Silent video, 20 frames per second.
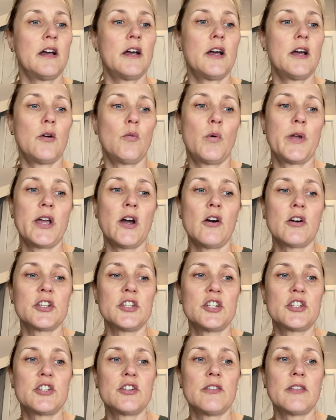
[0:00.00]
uh, we are
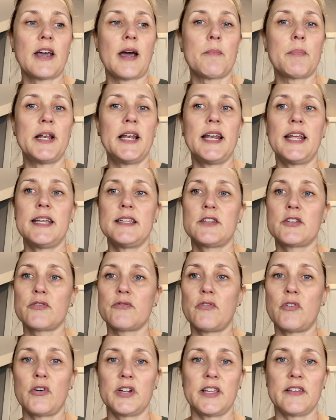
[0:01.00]
going to do that, but
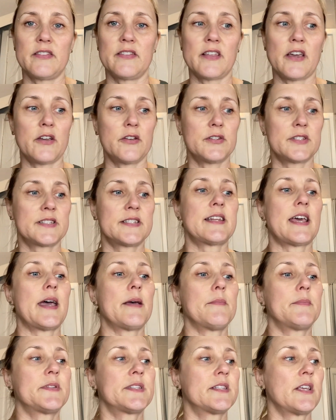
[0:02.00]
later on in those steps.